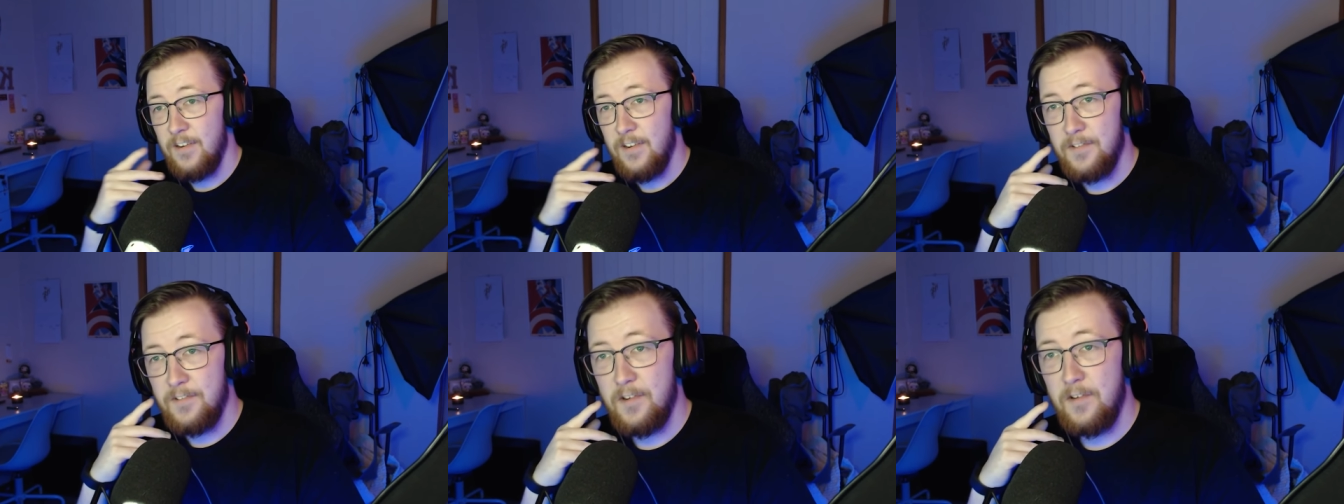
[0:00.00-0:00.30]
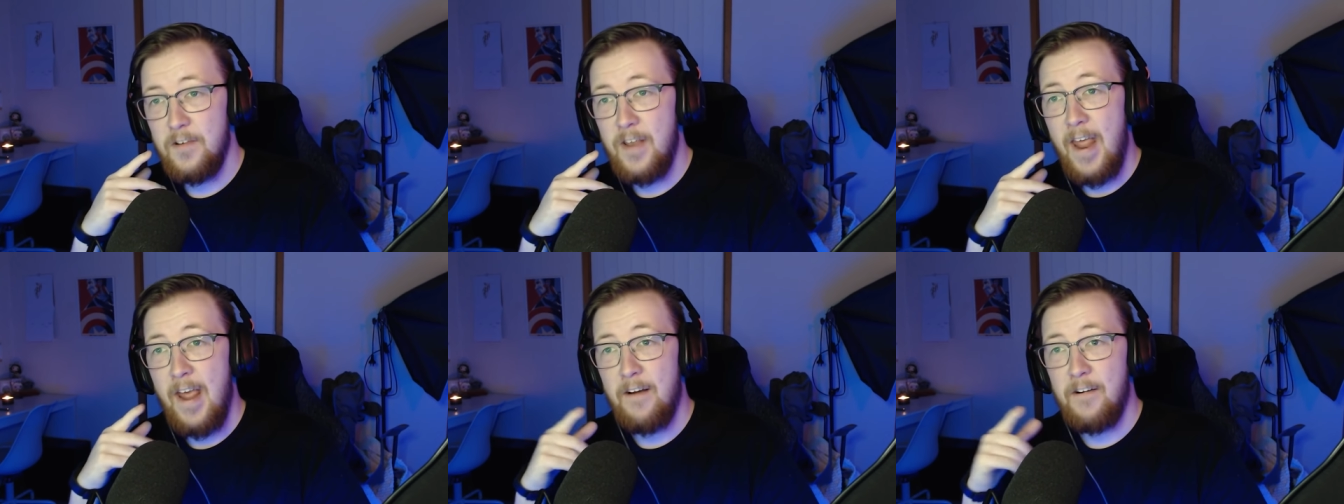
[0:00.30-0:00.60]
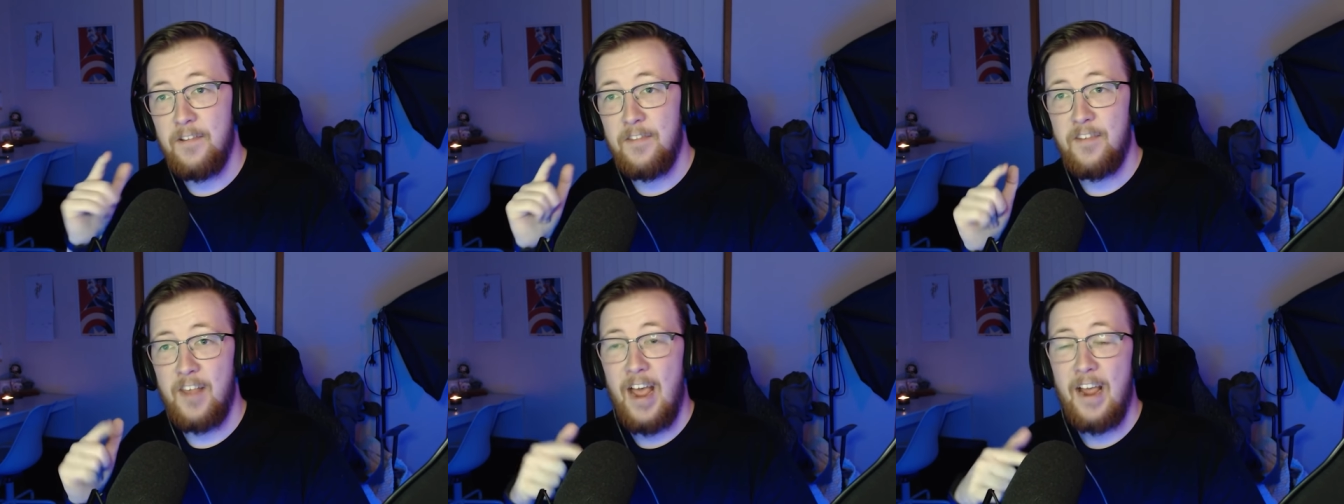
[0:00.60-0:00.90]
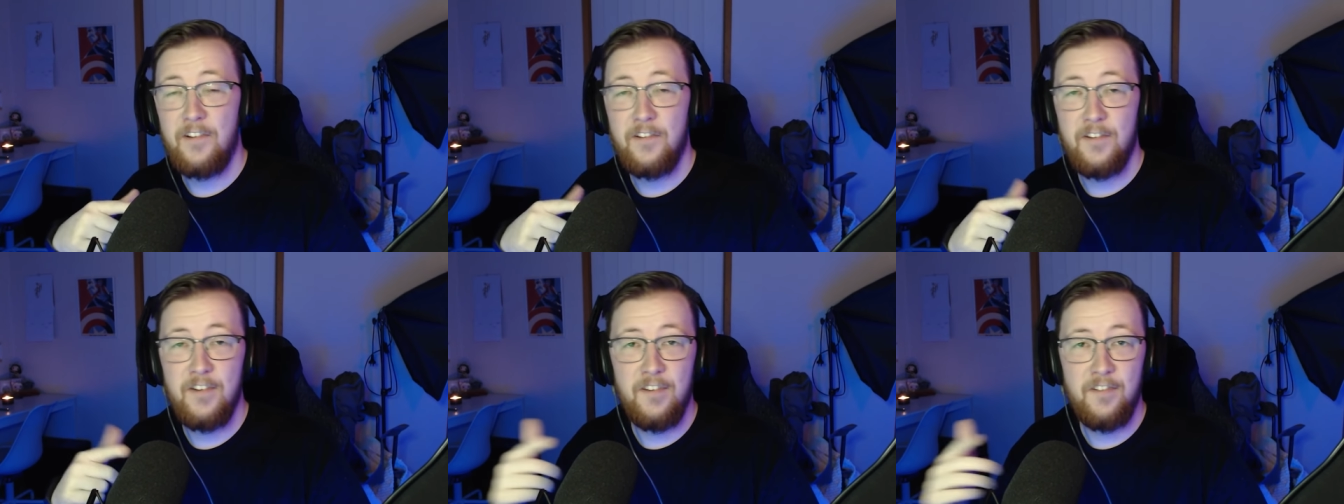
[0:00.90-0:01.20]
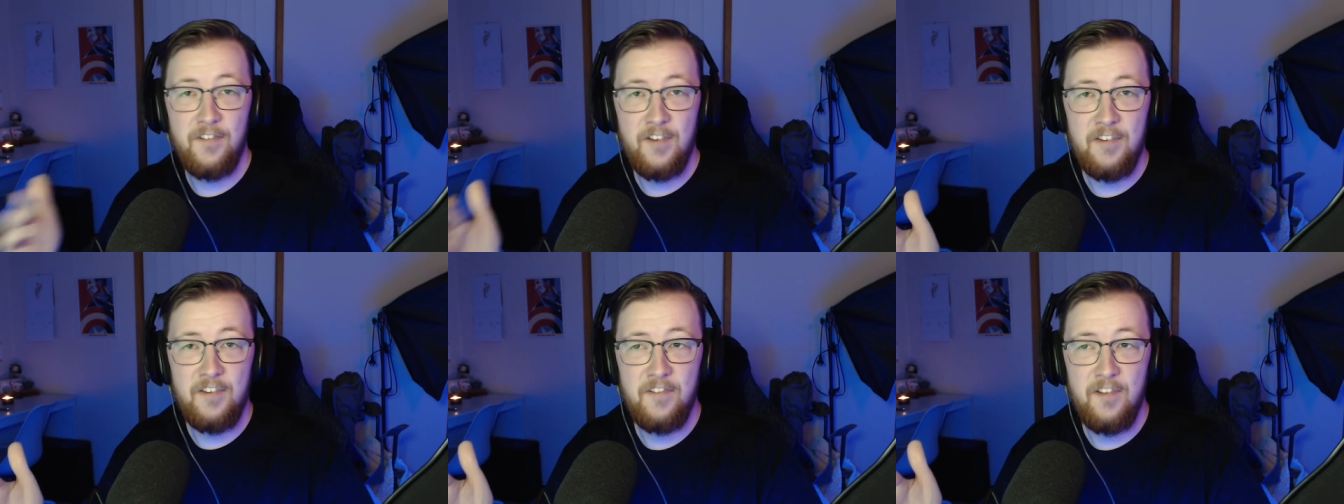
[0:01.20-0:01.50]
So now it's actually
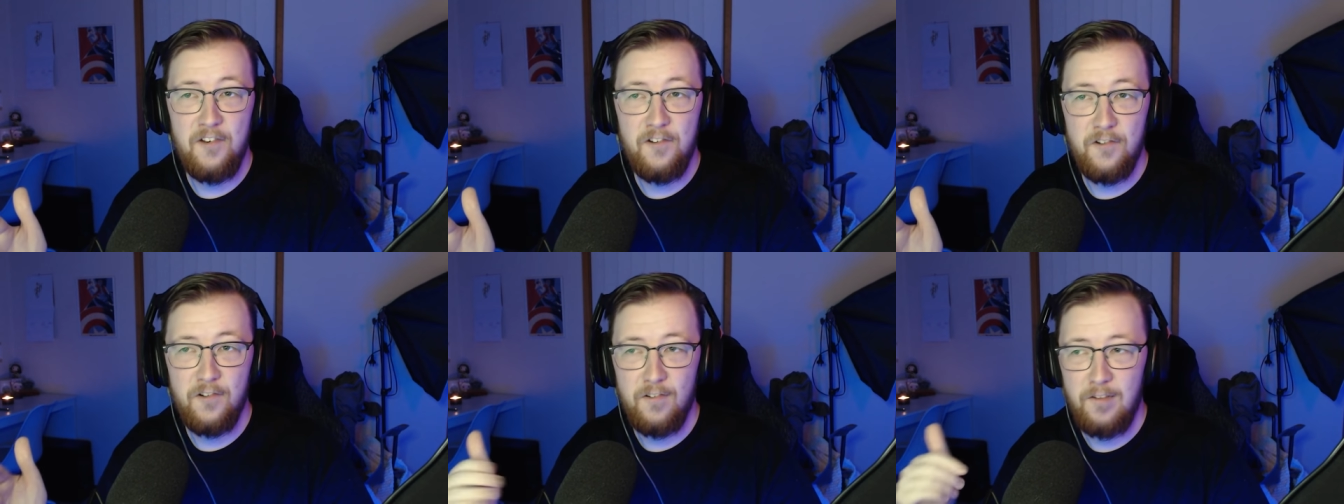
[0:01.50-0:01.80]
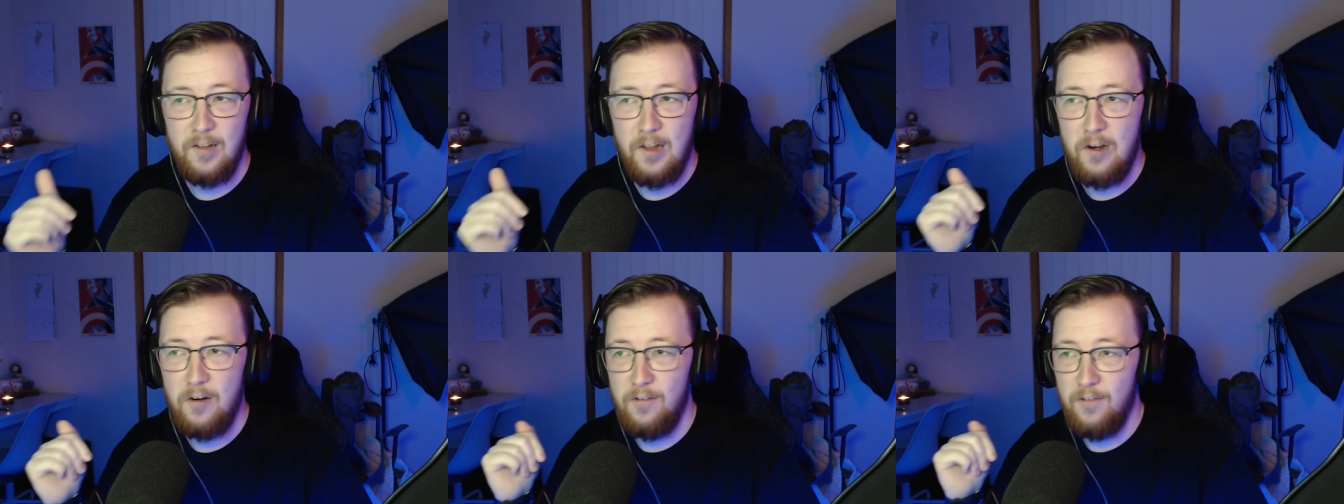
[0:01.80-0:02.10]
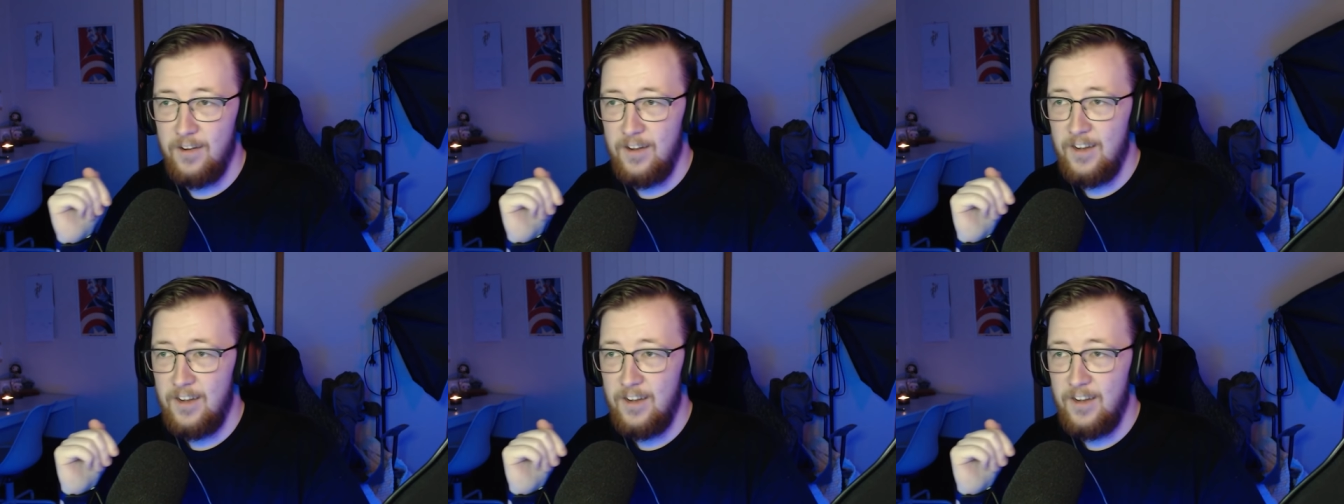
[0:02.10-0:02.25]
six inches long.